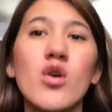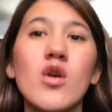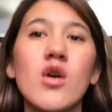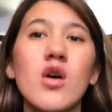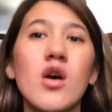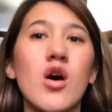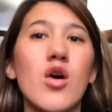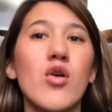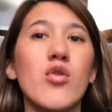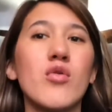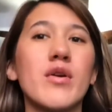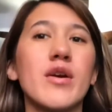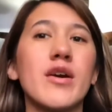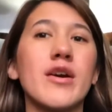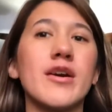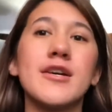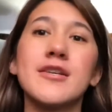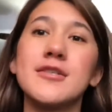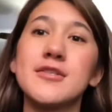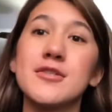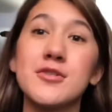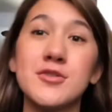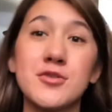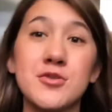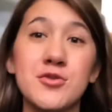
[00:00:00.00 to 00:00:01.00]
Okay,
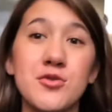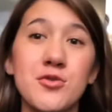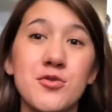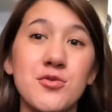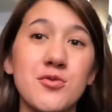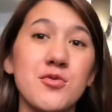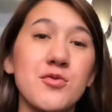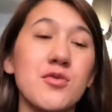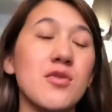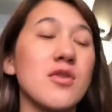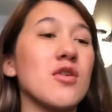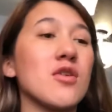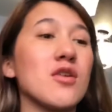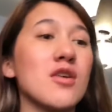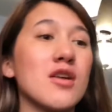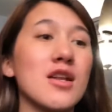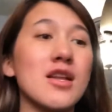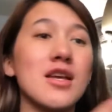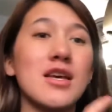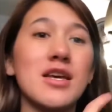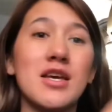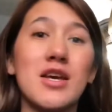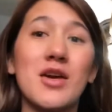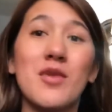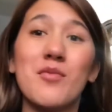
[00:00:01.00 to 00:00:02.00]
so you're gonna
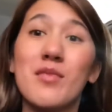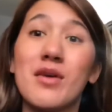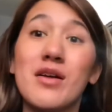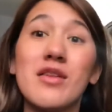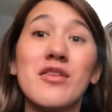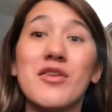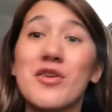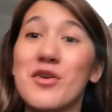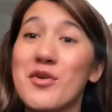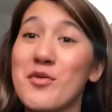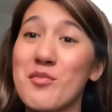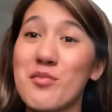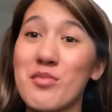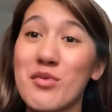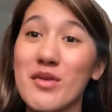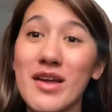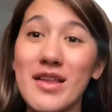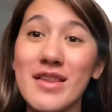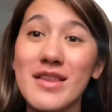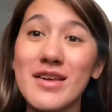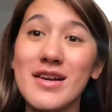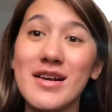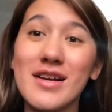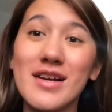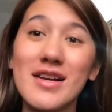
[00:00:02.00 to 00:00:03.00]
hear my little
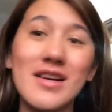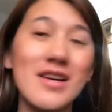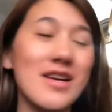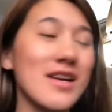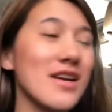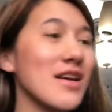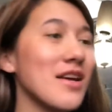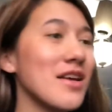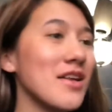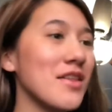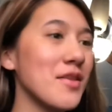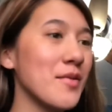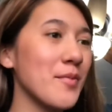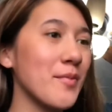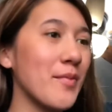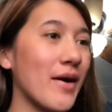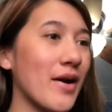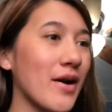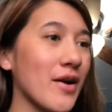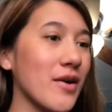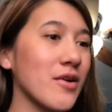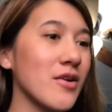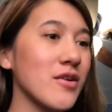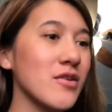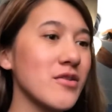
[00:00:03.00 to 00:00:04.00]
brother in the
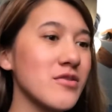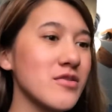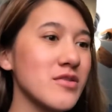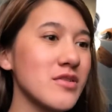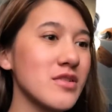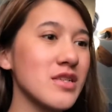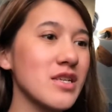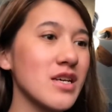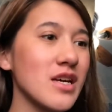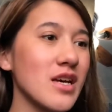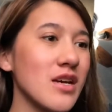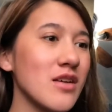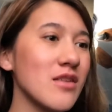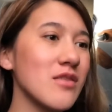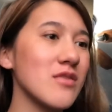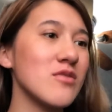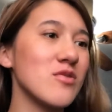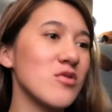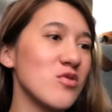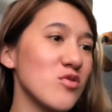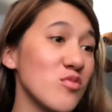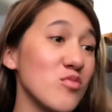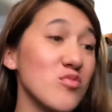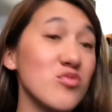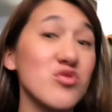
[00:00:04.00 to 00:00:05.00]
background.
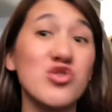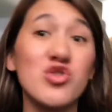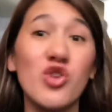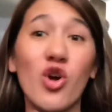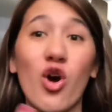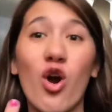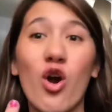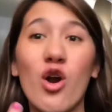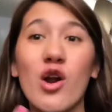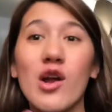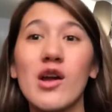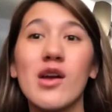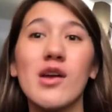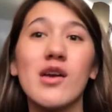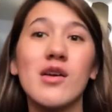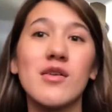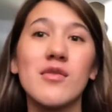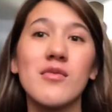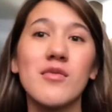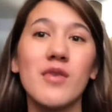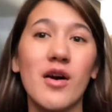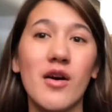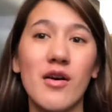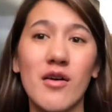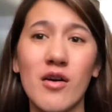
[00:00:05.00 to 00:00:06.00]
I'm sorry.
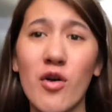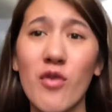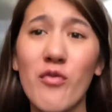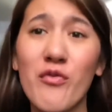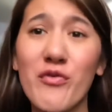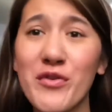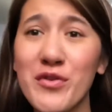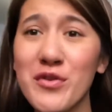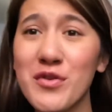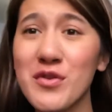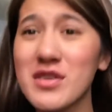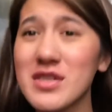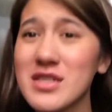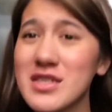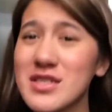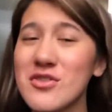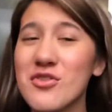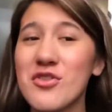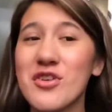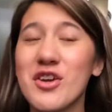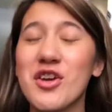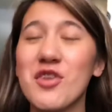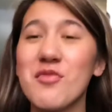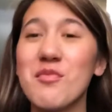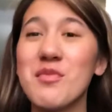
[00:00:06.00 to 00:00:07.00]
Hopefully you can still
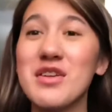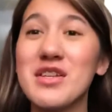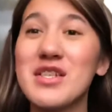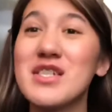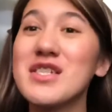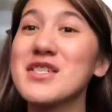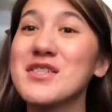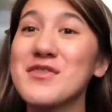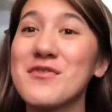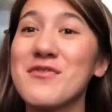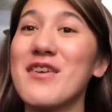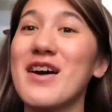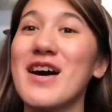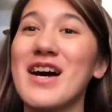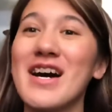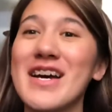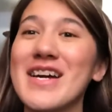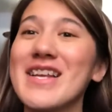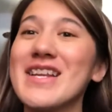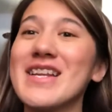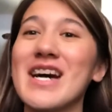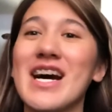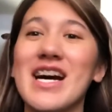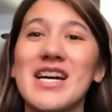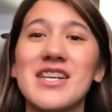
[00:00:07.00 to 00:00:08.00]
hear me just fine.
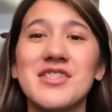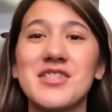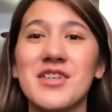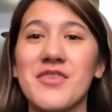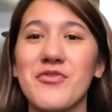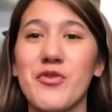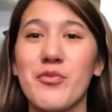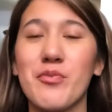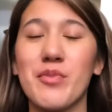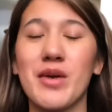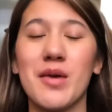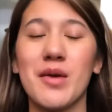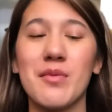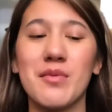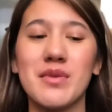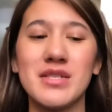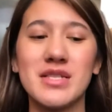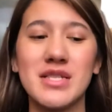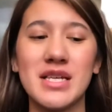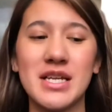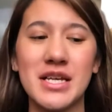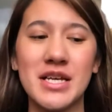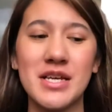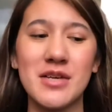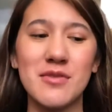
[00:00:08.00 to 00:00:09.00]
I just have to babysit
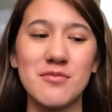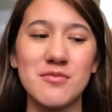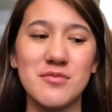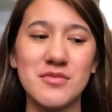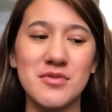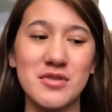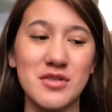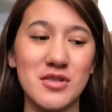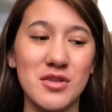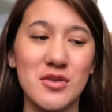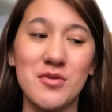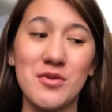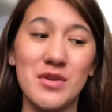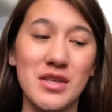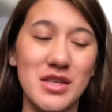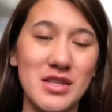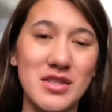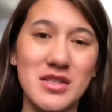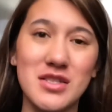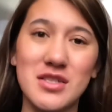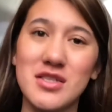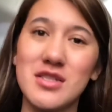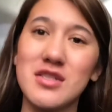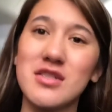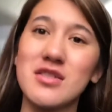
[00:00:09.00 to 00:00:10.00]
him, so he's
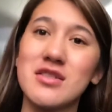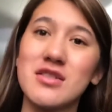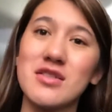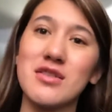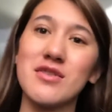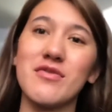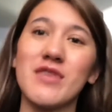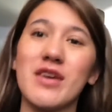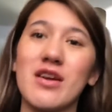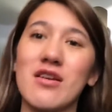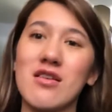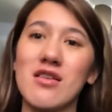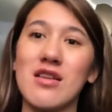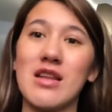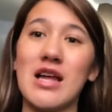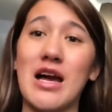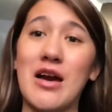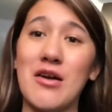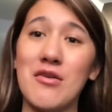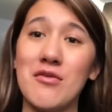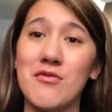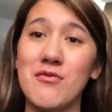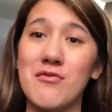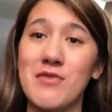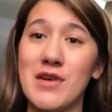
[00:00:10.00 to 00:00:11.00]
just a very
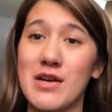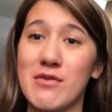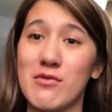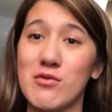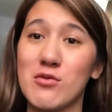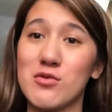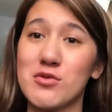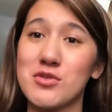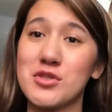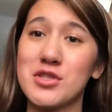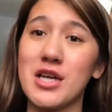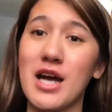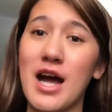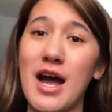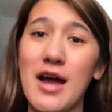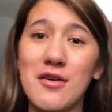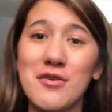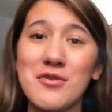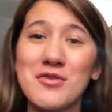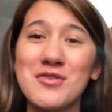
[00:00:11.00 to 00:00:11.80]
loud 5-year-old child.